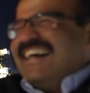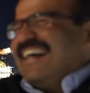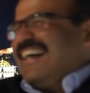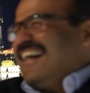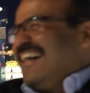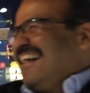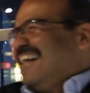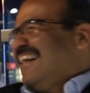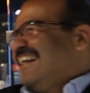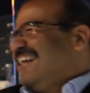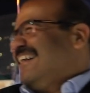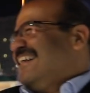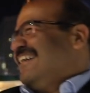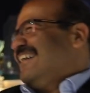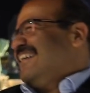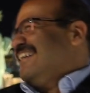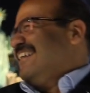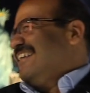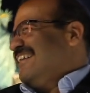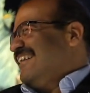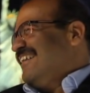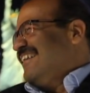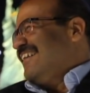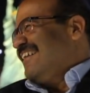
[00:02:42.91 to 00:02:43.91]
And then
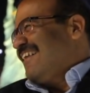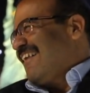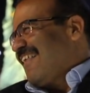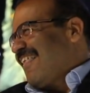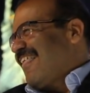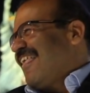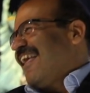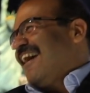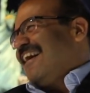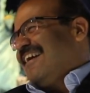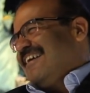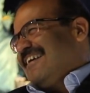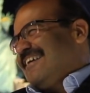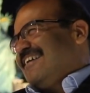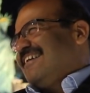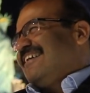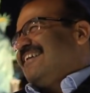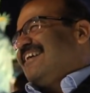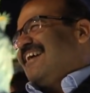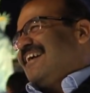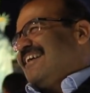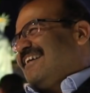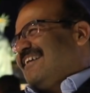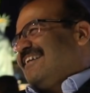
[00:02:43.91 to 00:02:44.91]
you go to them, Jim Grant,
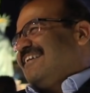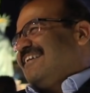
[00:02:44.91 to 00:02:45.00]
whatever,